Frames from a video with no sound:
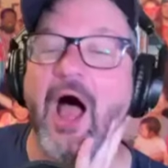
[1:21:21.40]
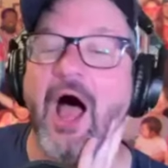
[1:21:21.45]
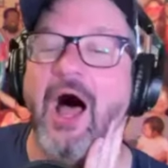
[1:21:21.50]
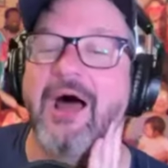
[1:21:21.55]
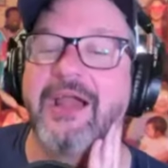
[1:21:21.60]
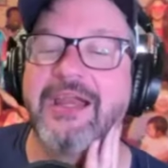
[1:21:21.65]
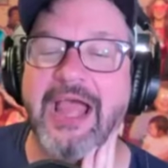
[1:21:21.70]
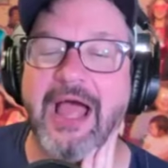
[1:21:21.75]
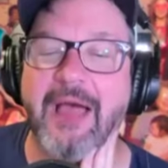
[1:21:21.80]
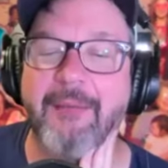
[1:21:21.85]

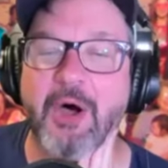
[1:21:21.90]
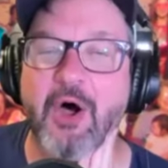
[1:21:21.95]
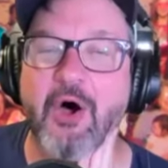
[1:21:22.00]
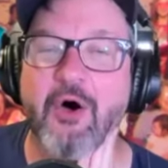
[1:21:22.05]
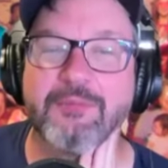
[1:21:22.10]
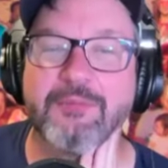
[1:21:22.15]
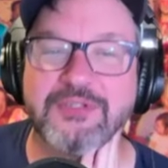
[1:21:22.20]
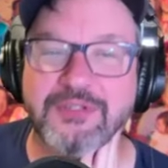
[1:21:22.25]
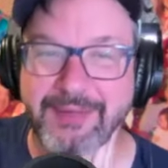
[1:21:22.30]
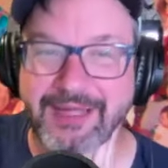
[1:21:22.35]
Honey, I'm
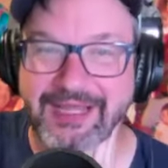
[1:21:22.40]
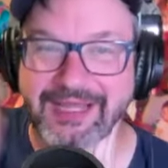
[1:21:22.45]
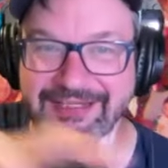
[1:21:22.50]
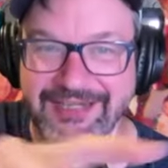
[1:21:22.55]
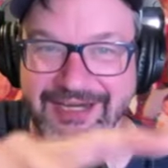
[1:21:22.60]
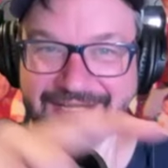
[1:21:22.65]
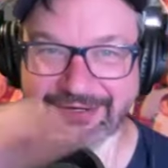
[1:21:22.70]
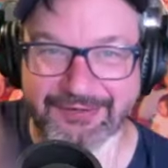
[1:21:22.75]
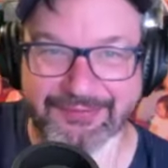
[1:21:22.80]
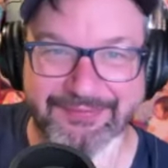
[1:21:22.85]
home to be
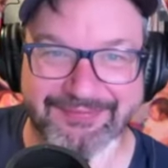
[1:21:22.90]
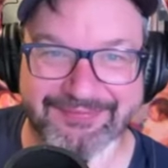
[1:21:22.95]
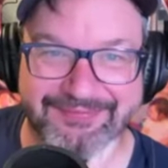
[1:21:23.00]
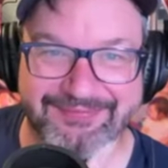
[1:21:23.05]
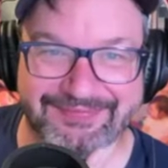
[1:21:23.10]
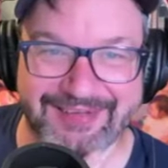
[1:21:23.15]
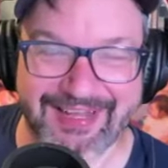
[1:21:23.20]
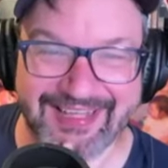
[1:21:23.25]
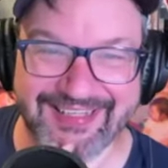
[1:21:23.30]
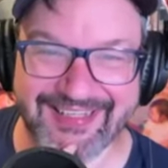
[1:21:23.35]
continued
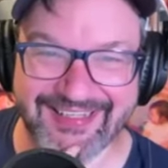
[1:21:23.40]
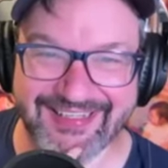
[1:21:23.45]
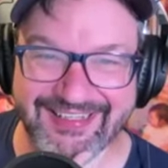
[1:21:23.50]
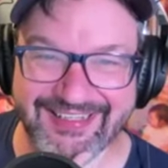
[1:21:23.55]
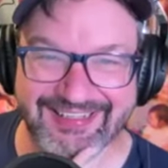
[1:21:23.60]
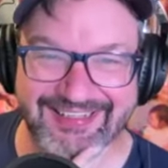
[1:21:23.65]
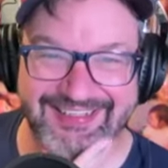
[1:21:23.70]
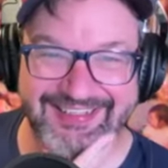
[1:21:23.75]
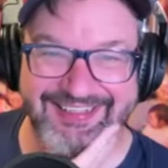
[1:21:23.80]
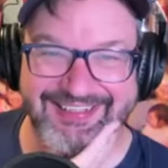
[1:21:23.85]
to be
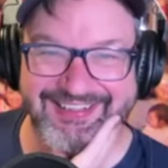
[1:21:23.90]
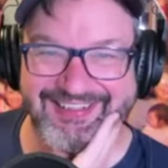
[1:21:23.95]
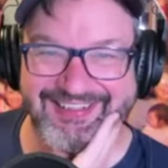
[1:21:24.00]
continued.